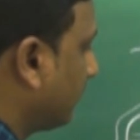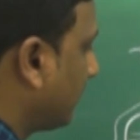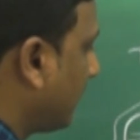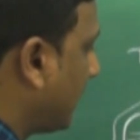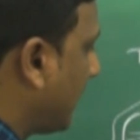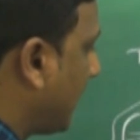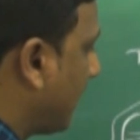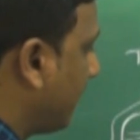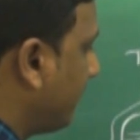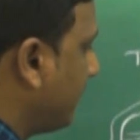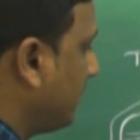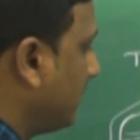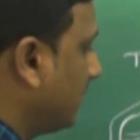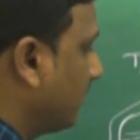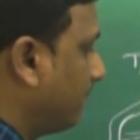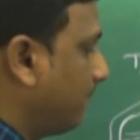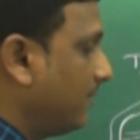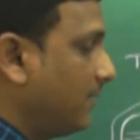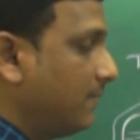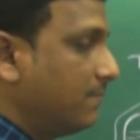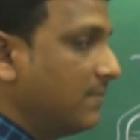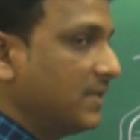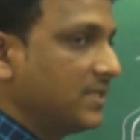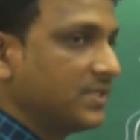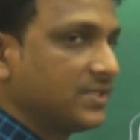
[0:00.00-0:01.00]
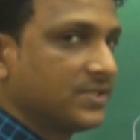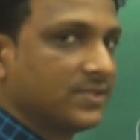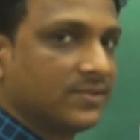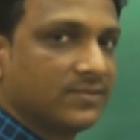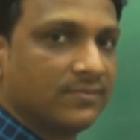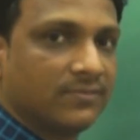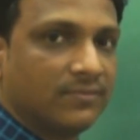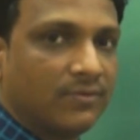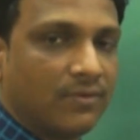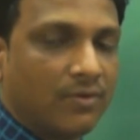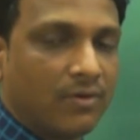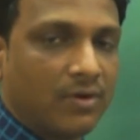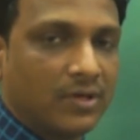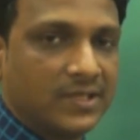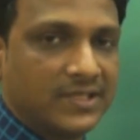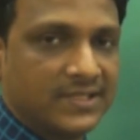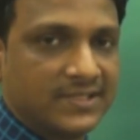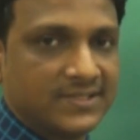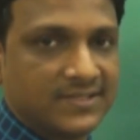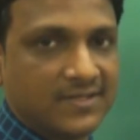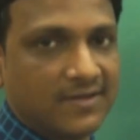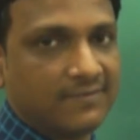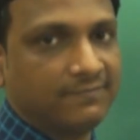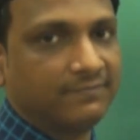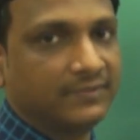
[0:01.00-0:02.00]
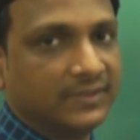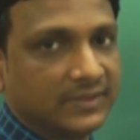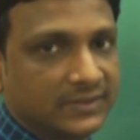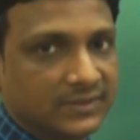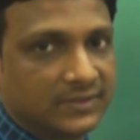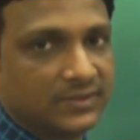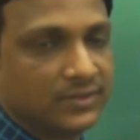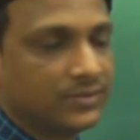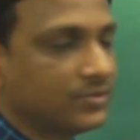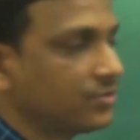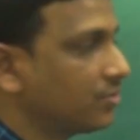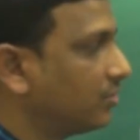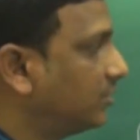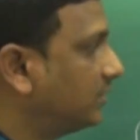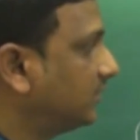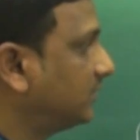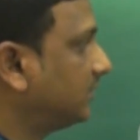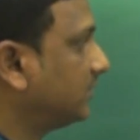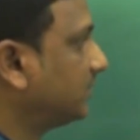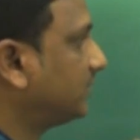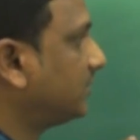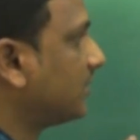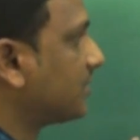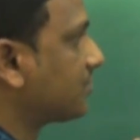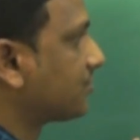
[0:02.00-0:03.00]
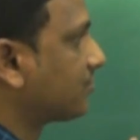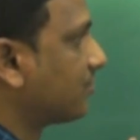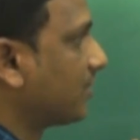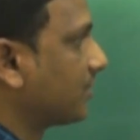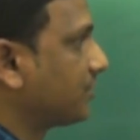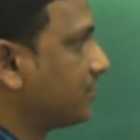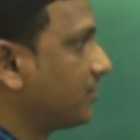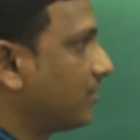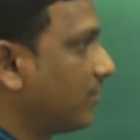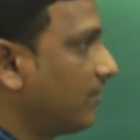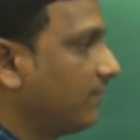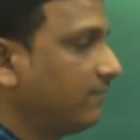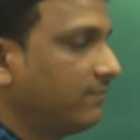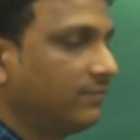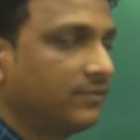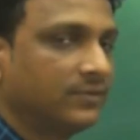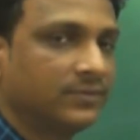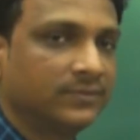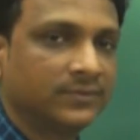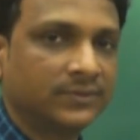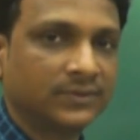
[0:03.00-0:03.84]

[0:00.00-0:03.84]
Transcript: having the pigments on its surface. So this is the structure of